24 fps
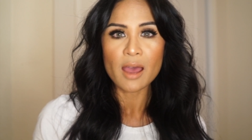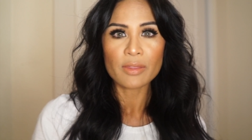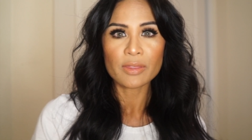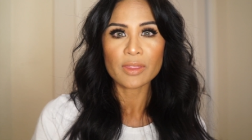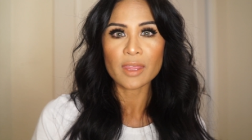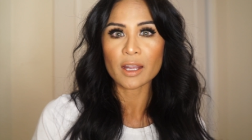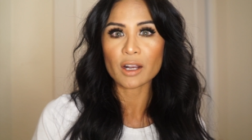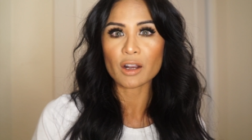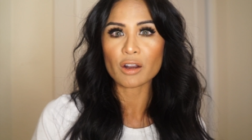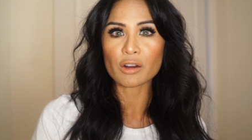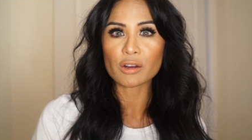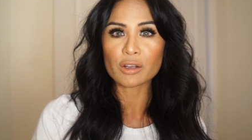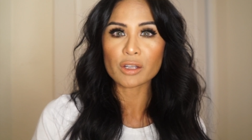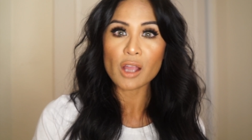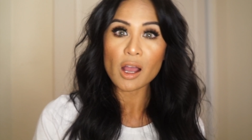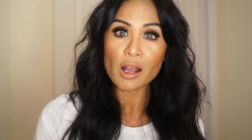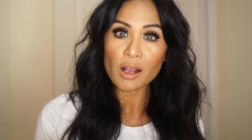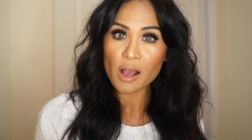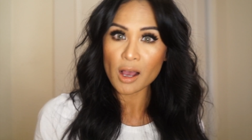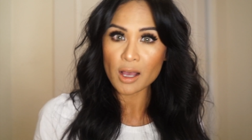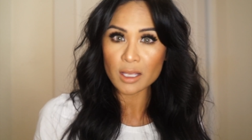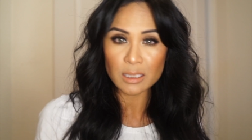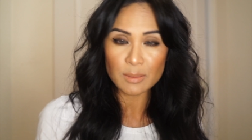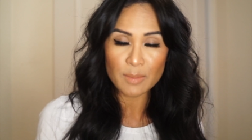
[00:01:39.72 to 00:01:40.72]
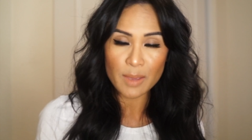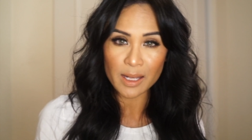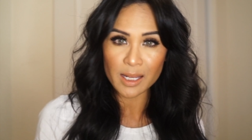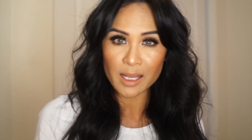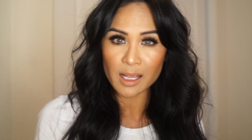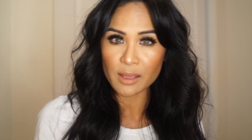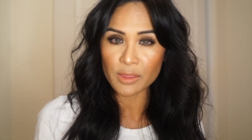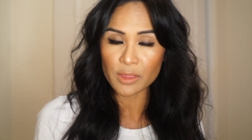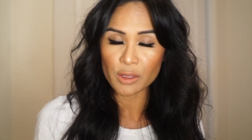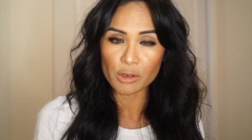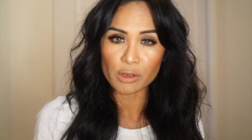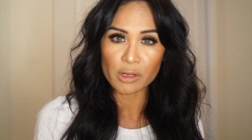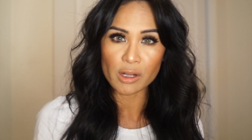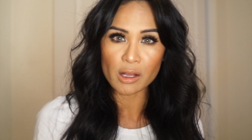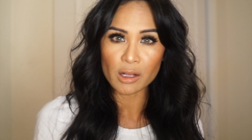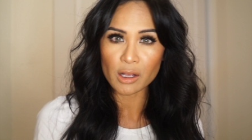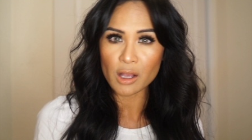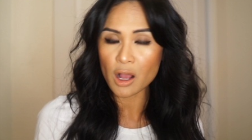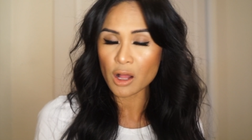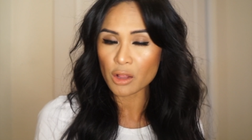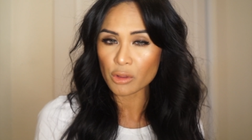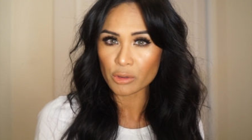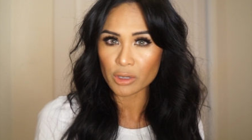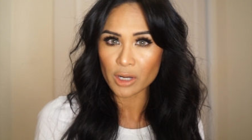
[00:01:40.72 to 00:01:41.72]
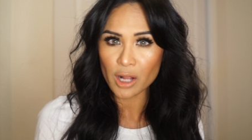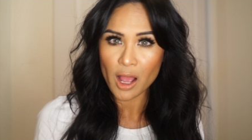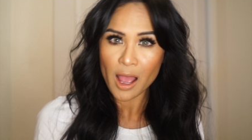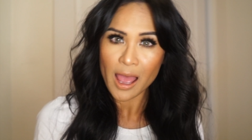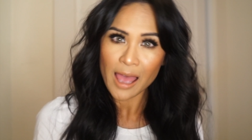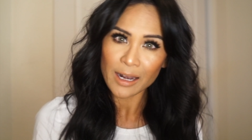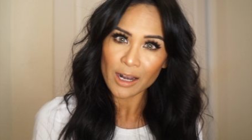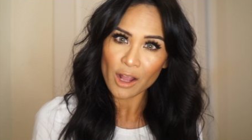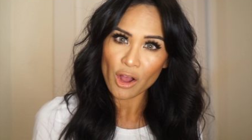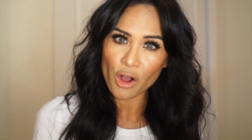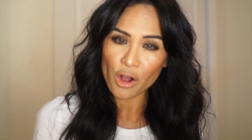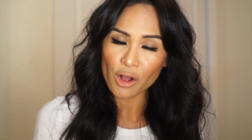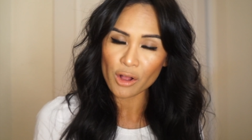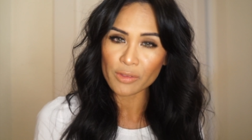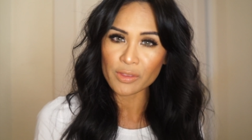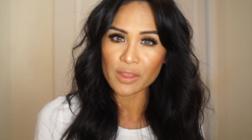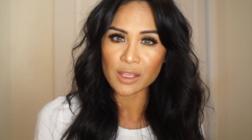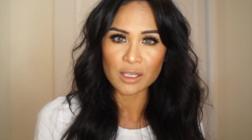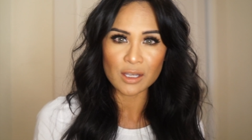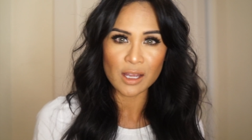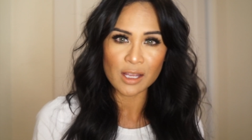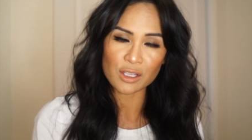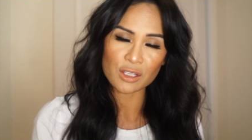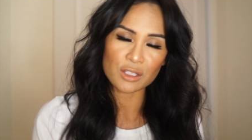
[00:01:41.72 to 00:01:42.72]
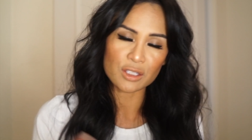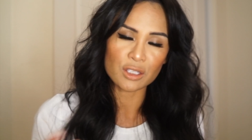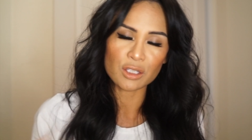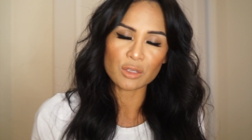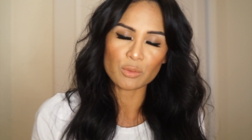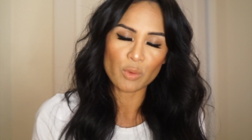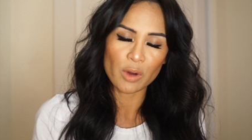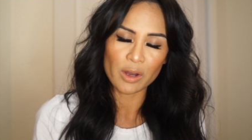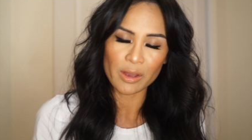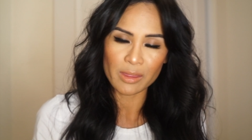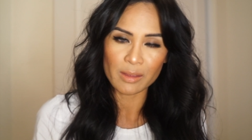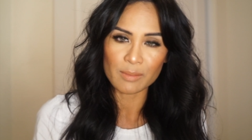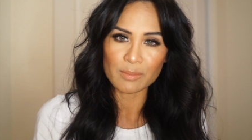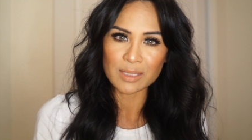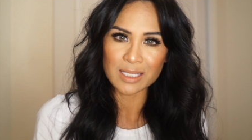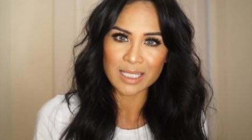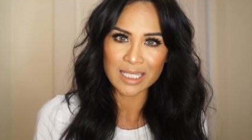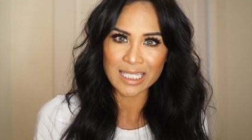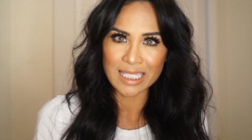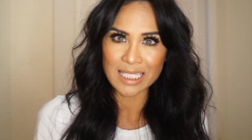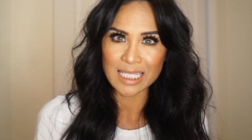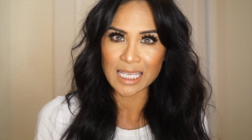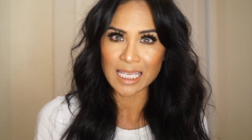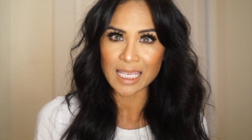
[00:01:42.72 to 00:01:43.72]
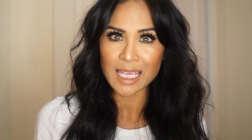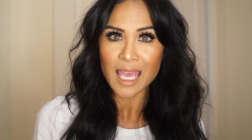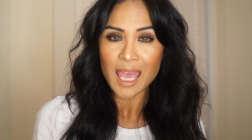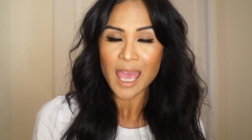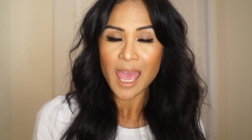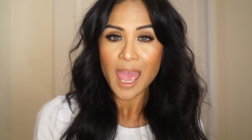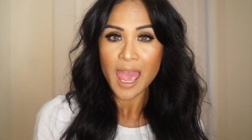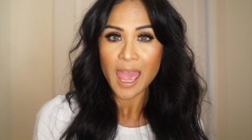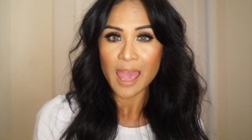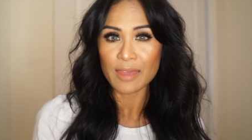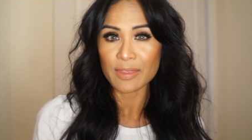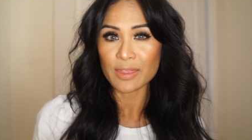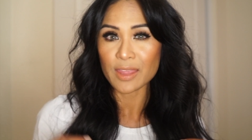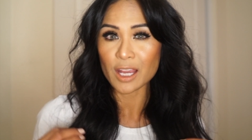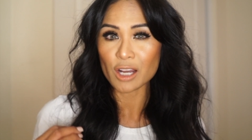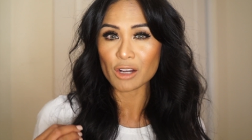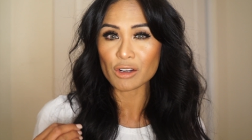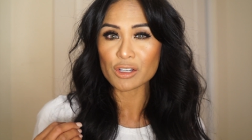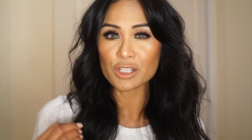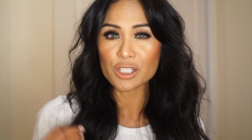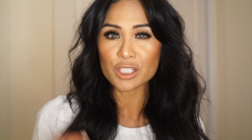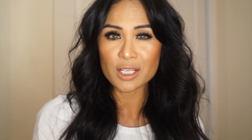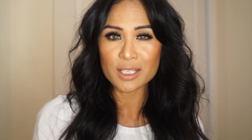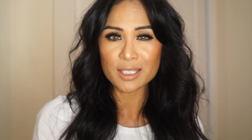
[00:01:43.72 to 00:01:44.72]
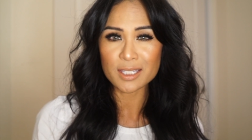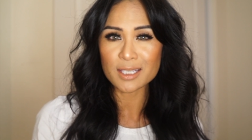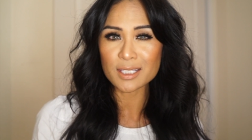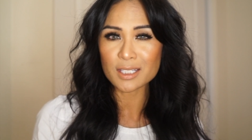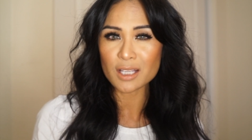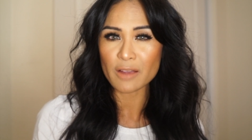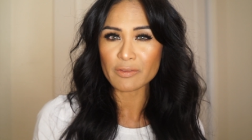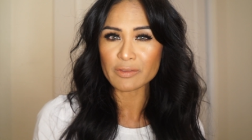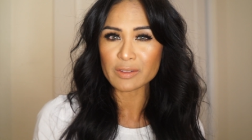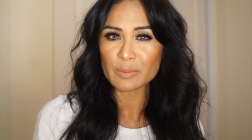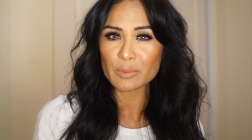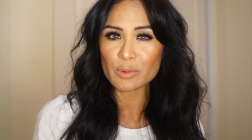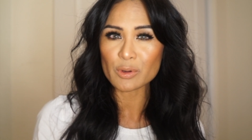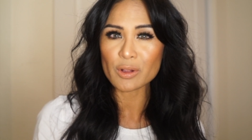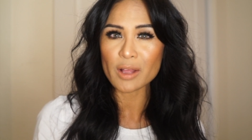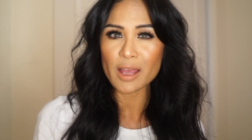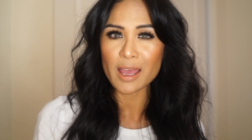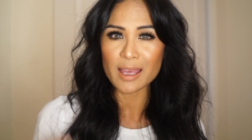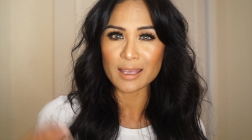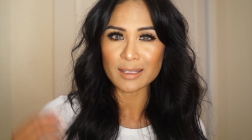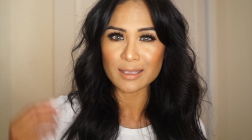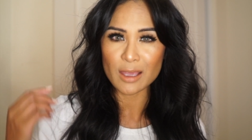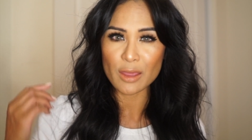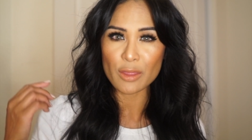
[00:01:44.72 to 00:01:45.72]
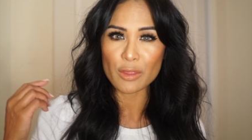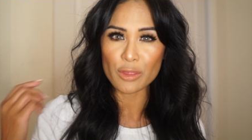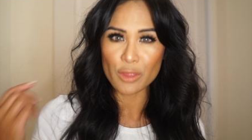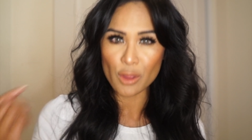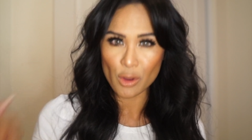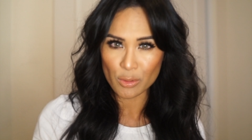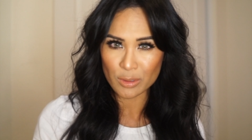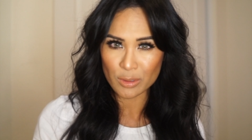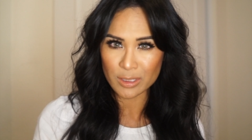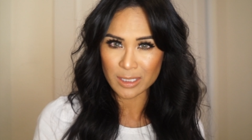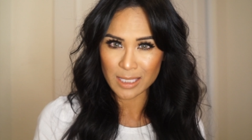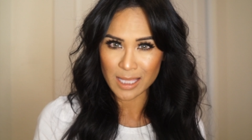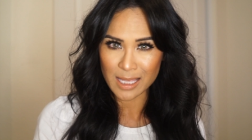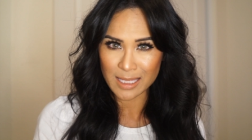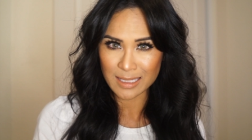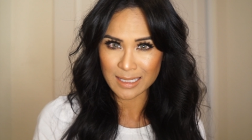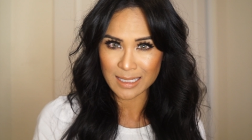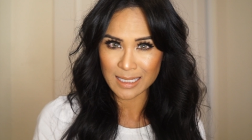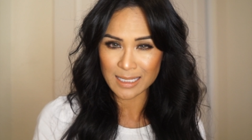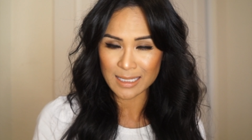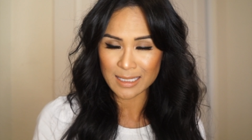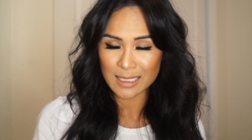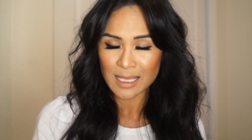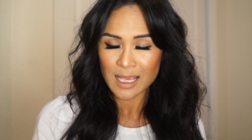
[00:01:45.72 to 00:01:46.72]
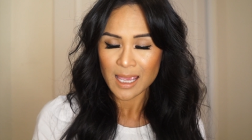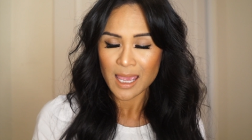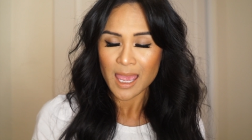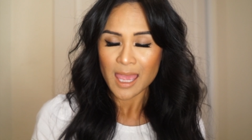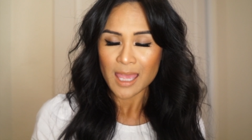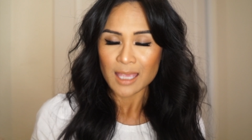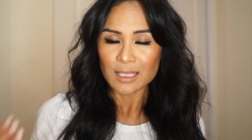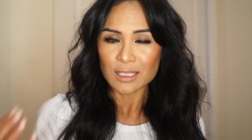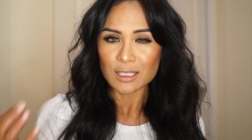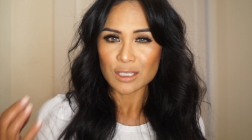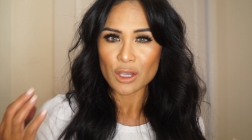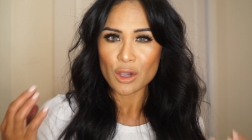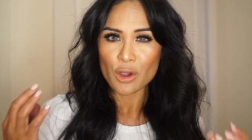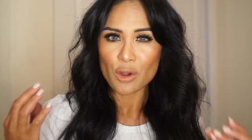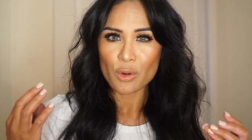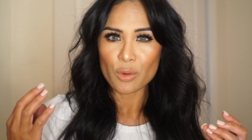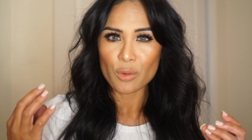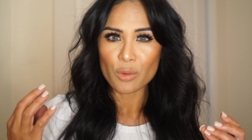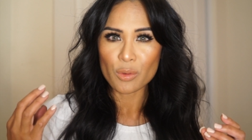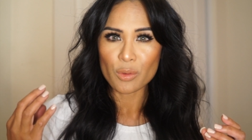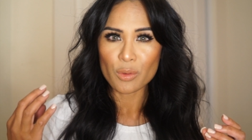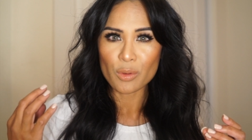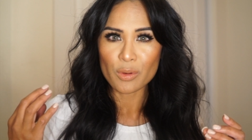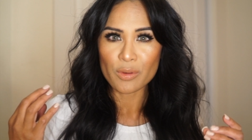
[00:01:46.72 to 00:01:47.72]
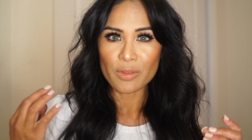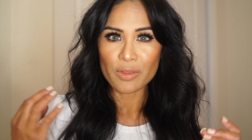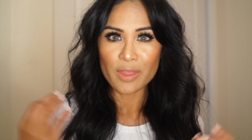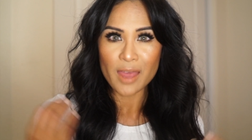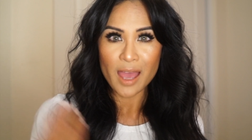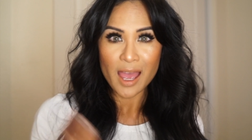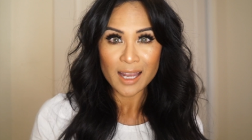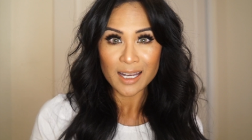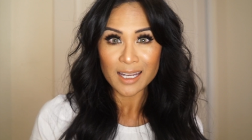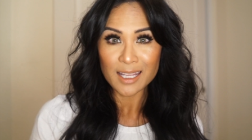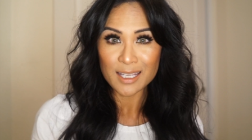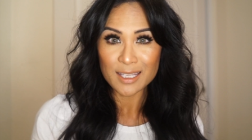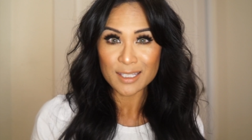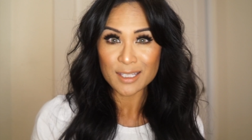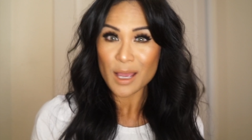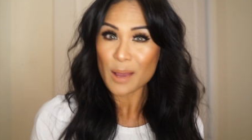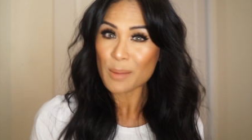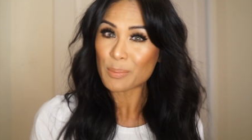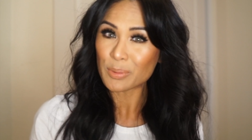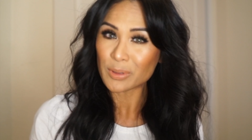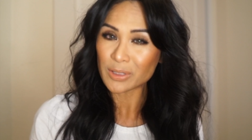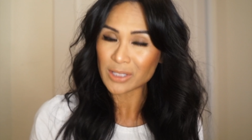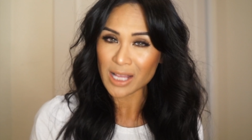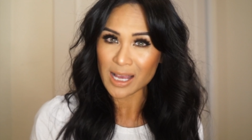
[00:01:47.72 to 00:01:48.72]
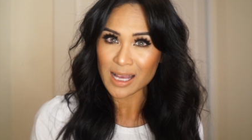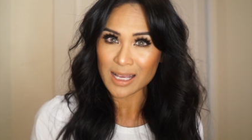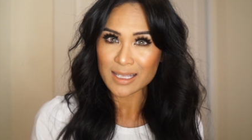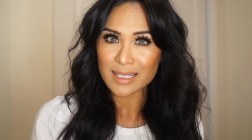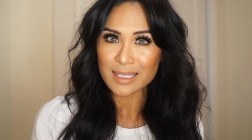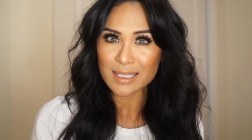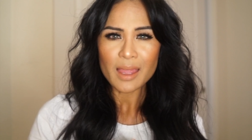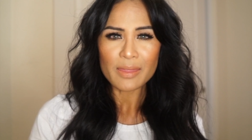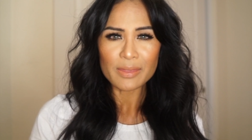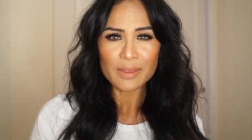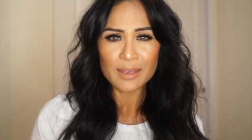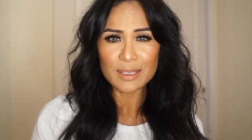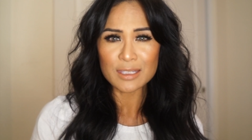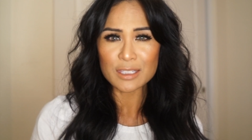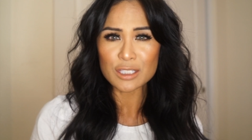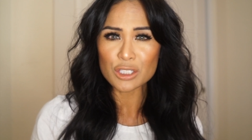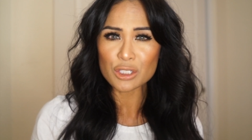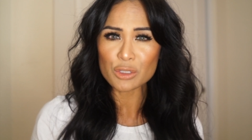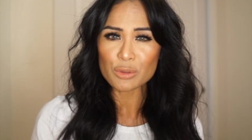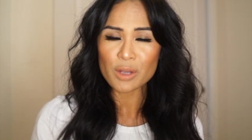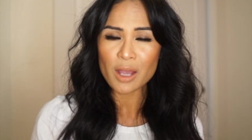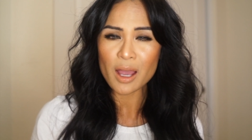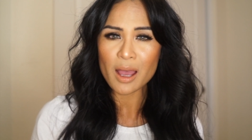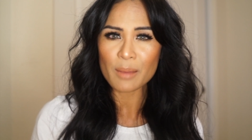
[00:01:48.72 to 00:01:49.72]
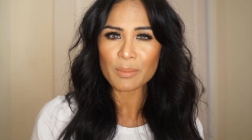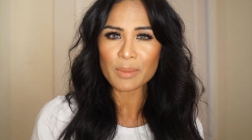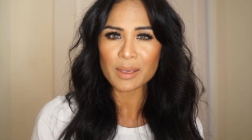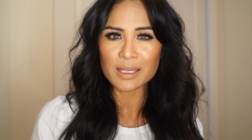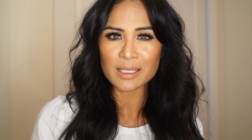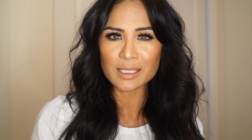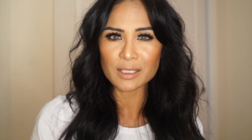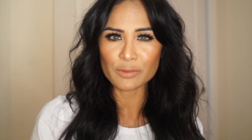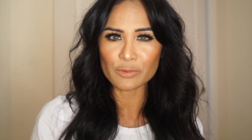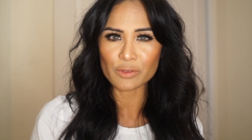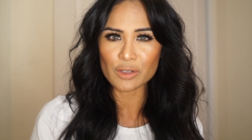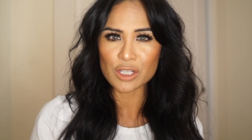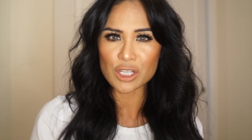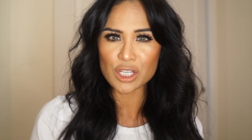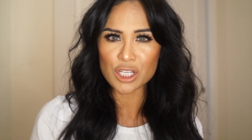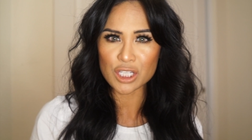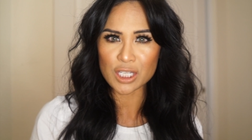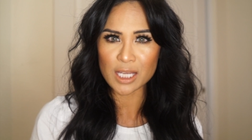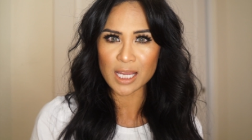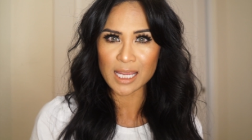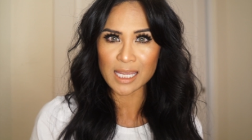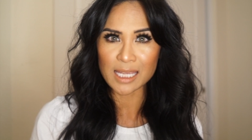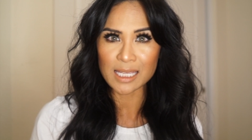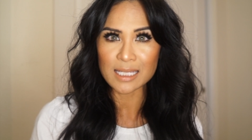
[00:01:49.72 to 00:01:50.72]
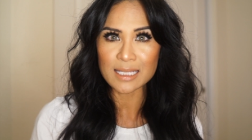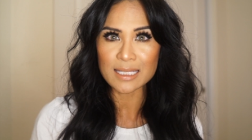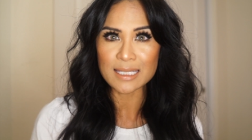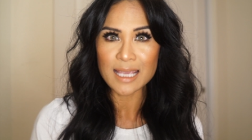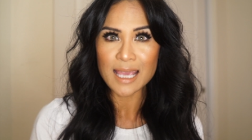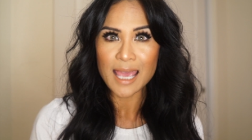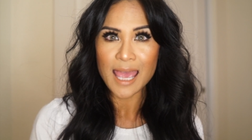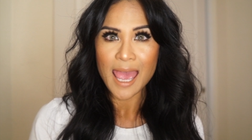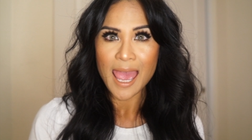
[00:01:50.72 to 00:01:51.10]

that are not cosmetic, they're not color at all. They, I just wear them to see and they are just as comfortable as those lenses. So that is a plus. These do come in different shades.